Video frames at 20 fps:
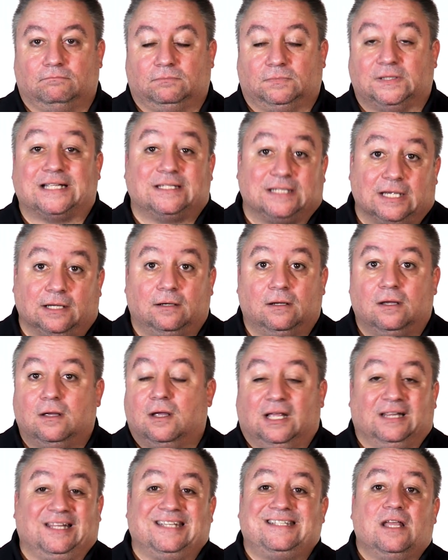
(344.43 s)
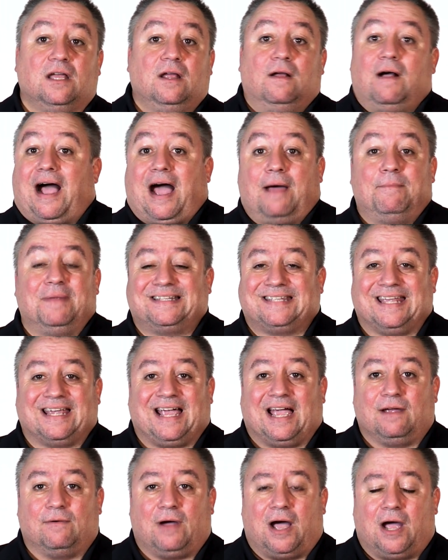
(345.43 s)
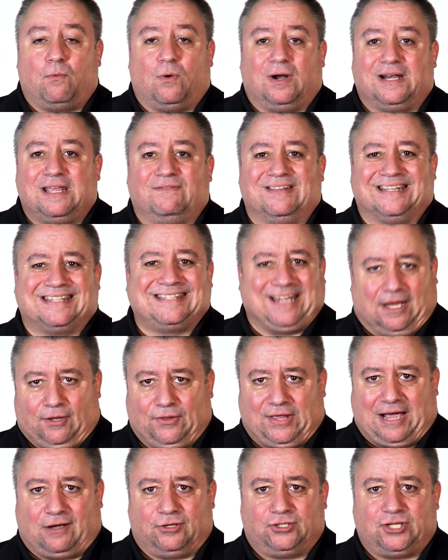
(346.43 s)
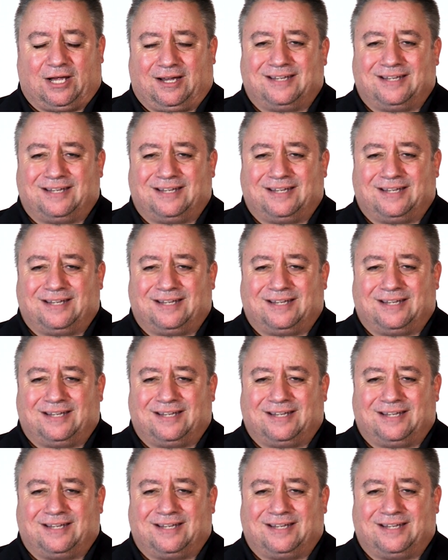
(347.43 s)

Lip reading: That's it. At least, I'm not saying I want to even sell the house yet,